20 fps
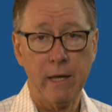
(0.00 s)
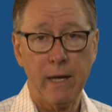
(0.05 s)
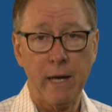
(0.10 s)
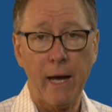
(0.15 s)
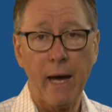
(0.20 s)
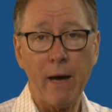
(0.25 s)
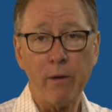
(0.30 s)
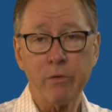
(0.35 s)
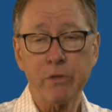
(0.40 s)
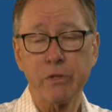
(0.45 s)

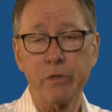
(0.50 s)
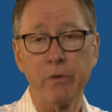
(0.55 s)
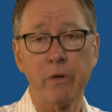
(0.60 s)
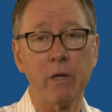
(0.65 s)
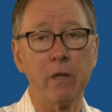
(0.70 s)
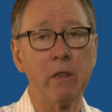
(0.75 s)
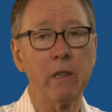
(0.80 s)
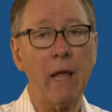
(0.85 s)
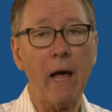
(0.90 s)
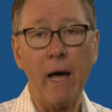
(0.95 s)
I would do a
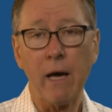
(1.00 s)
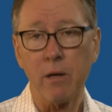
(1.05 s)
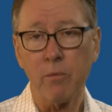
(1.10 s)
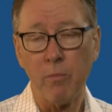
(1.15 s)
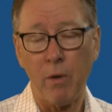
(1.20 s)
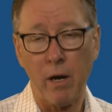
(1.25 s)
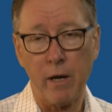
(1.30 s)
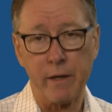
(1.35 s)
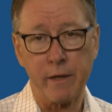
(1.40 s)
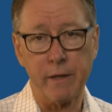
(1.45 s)
lot of
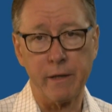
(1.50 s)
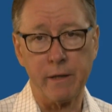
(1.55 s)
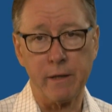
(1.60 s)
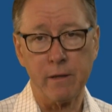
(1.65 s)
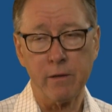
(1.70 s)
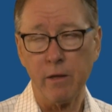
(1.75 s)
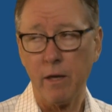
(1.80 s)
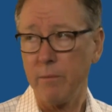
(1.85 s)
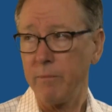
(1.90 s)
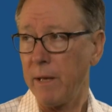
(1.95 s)

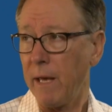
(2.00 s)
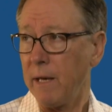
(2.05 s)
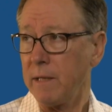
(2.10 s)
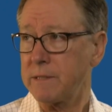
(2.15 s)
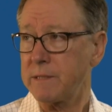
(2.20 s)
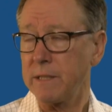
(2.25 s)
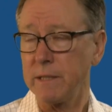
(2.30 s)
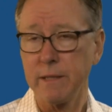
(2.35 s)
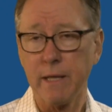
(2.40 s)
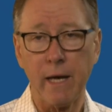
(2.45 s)
marketing. I'd
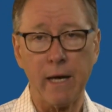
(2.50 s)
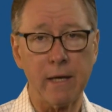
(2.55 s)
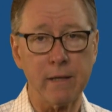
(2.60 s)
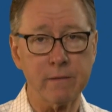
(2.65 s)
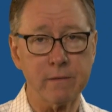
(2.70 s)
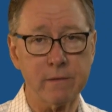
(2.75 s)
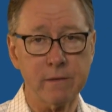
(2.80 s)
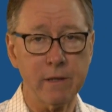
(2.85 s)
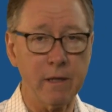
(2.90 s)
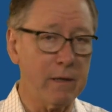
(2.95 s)
send
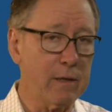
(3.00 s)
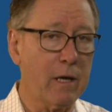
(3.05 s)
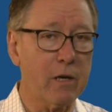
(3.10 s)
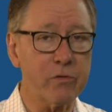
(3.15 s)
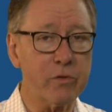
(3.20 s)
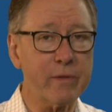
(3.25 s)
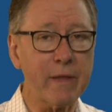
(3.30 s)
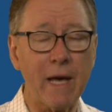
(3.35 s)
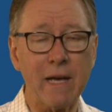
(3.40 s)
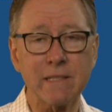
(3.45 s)
out
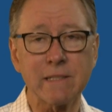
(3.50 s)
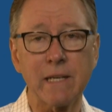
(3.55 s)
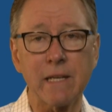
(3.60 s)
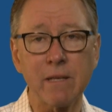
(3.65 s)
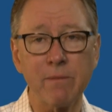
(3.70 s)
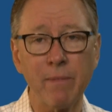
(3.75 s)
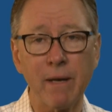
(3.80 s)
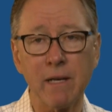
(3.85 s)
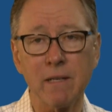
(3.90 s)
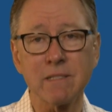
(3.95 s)
100,000
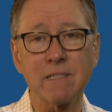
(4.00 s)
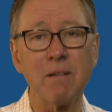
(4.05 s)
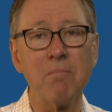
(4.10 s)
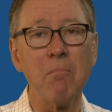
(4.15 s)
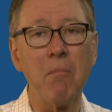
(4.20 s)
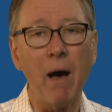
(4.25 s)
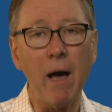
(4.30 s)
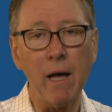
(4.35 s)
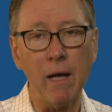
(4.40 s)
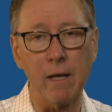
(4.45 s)
emails a
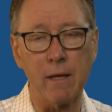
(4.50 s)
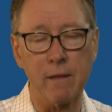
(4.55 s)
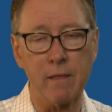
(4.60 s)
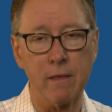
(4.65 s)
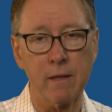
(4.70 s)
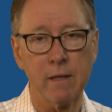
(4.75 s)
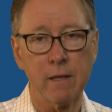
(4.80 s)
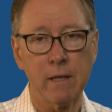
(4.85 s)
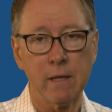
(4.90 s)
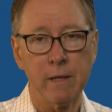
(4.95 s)
month.
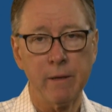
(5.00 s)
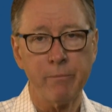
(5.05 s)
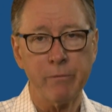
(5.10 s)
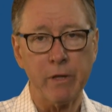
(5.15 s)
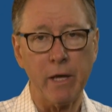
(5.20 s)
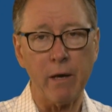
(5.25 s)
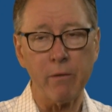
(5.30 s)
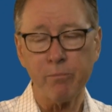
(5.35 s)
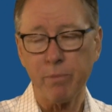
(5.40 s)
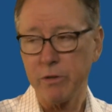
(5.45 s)

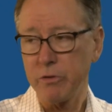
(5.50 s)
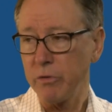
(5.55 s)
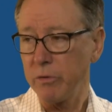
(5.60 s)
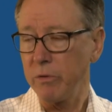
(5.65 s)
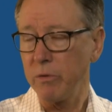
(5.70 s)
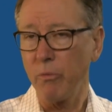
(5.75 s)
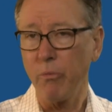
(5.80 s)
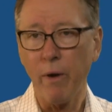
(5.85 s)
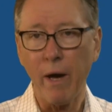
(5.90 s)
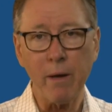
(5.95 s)
I'd be
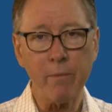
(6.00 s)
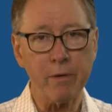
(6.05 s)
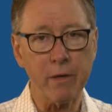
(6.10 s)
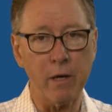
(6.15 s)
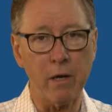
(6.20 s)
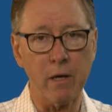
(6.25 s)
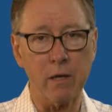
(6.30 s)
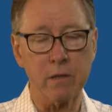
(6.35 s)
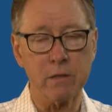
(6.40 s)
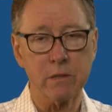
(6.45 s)
doing
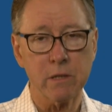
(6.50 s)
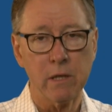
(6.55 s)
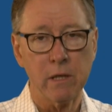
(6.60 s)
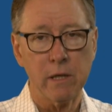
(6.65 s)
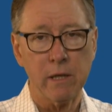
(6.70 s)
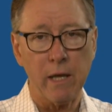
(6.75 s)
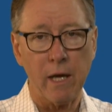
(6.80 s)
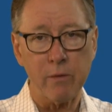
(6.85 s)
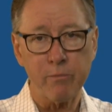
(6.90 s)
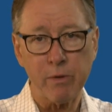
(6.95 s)
webinars.
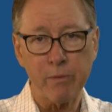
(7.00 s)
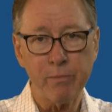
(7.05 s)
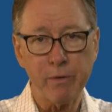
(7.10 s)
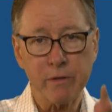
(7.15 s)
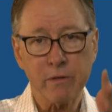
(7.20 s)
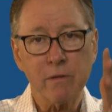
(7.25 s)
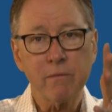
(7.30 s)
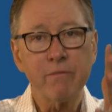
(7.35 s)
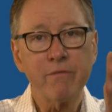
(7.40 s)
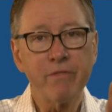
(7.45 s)
I'd be
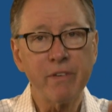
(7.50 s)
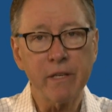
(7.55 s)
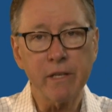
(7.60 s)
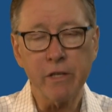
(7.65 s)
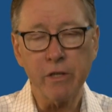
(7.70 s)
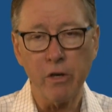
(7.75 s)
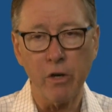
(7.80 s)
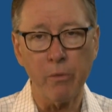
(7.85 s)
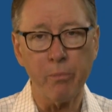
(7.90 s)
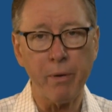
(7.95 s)
building
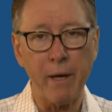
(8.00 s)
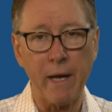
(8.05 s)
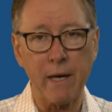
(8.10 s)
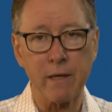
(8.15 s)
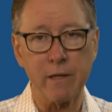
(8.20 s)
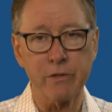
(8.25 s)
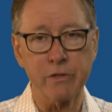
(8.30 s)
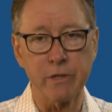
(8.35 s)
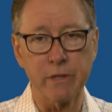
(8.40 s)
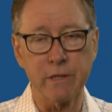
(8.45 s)
video
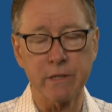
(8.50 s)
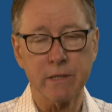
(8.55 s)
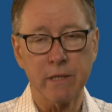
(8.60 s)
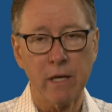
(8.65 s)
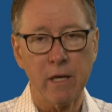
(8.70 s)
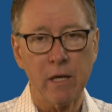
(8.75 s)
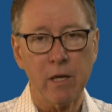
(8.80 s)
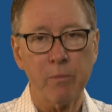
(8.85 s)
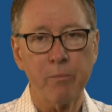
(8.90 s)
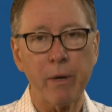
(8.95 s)
packages,
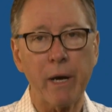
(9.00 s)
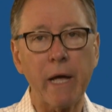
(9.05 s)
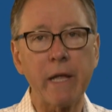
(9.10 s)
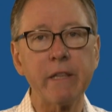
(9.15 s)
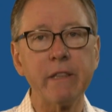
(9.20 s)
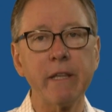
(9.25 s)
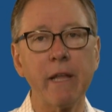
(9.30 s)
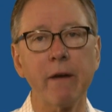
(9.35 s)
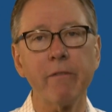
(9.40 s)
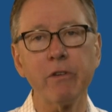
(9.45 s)
but I
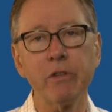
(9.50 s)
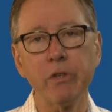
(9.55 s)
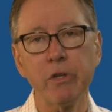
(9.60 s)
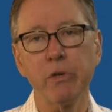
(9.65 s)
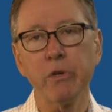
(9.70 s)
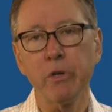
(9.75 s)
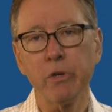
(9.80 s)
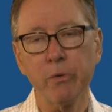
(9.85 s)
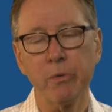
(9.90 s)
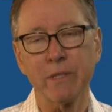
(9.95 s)
never knew
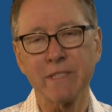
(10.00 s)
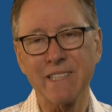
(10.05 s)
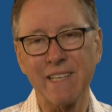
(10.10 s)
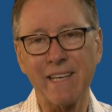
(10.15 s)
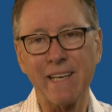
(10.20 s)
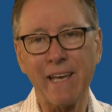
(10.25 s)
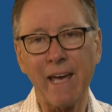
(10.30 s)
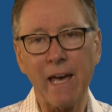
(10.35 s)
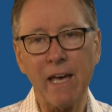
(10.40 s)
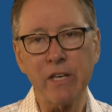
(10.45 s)
who was
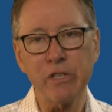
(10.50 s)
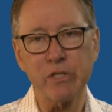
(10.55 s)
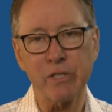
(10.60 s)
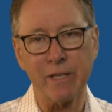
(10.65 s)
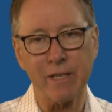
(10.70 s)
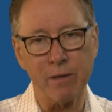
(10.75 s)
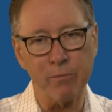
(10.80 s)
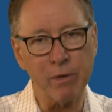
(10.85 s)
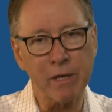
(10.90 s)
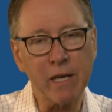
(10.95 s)

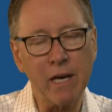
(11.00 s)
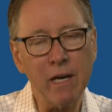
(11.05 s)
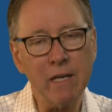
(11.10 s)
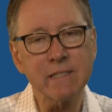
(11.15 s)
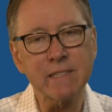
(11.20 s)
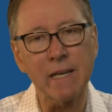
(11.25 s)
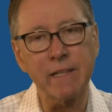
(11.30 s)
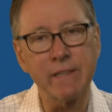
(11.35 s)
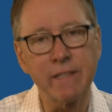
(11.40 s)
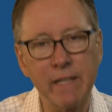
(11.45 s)
engaging, and
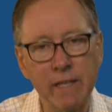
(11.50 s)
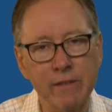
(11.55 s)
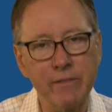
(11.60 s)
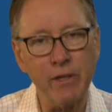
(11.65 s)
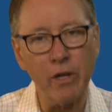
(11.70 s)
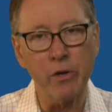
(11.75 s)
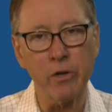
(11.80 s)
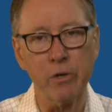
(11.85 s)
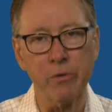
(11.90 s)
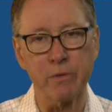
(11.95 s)
because I didn't
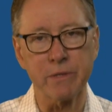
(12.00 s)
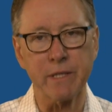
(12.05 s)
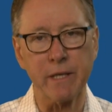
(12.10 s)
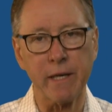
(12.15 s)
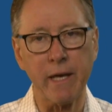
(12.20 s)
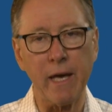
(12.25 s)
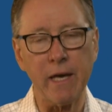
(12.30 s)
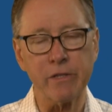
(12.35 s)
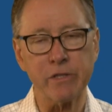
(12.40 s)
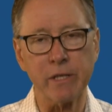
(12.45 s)
know who was
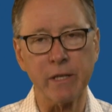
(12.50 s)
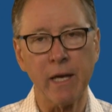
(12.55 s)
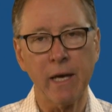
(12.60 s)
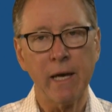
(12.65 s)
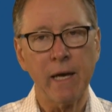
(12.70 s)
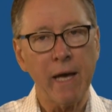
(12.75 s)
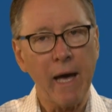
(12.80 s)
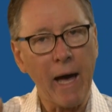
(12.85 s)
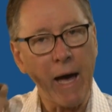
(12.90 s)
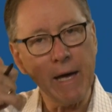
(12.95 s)
engaging,
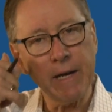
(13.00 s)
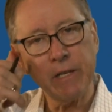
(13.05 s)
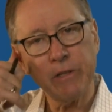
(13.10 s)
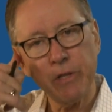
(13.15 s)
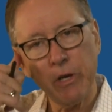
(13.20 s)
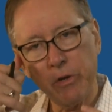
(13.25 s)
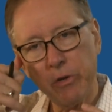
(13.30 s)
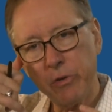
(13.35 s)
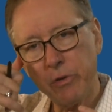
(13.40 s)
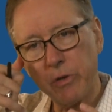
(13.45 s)
I didn't
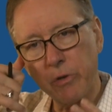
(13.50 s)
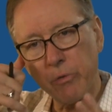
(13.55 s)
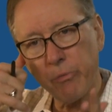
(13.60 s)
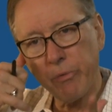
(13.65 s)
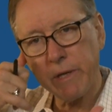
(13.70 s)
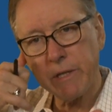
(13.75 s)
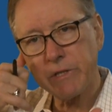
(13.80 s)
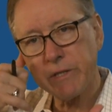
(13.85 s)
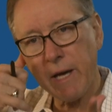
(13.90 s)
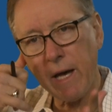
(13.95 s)
know who to
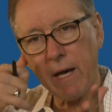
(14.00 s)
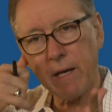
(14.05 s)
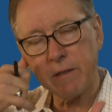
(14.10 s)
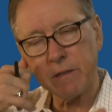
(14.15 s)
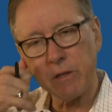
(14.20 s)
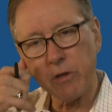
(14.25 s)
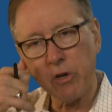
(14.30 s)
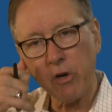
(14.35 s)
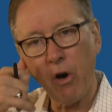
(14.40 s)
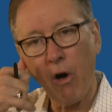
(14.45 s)
reach out
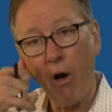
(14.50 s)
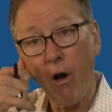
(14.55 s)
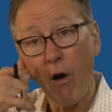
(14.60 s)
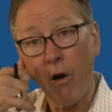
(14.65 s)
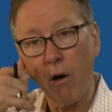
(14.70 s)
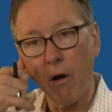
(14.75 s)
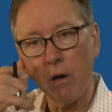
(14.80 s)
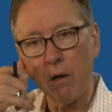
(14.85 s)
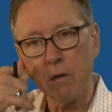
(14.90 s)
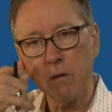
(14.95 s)
and
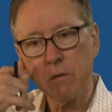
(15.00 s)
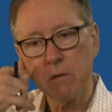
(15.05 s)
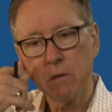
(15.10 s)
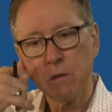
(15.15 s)
call.